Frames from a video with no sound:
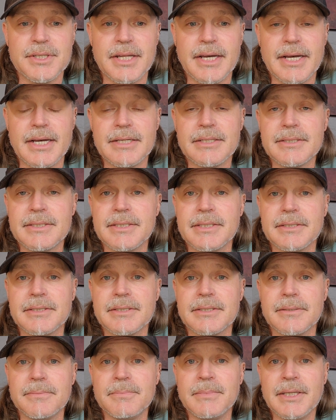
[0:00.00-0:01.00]
that
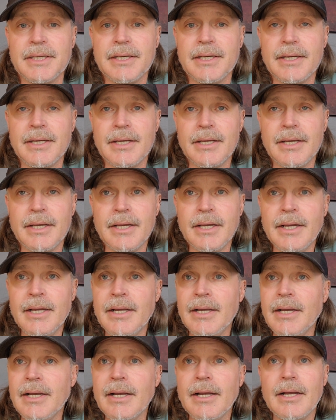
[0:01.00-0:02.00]
system.
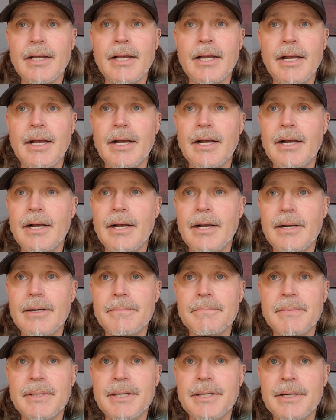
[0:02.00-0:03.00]

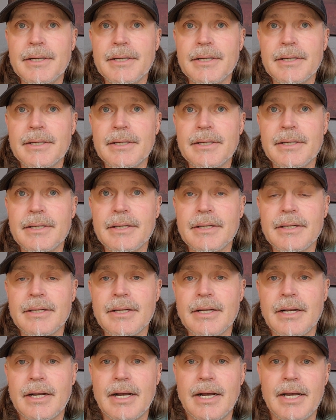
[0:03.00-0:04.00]

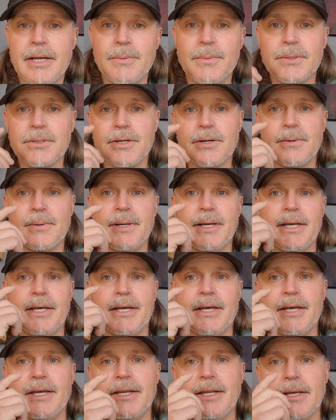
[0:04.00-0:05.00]
I will go
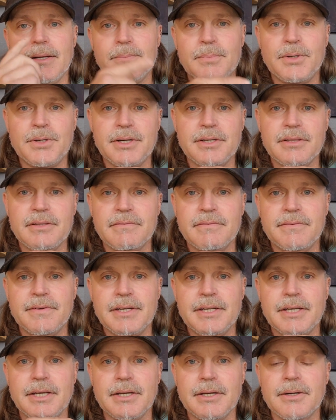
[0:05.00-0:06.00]
ahead and put in the
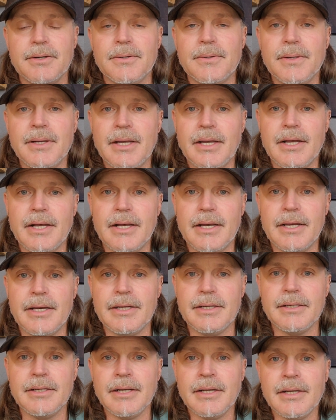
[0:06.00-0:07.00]
video
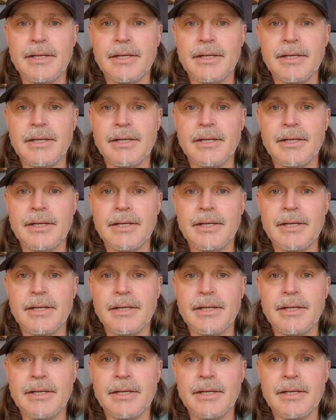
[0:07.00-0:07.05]
a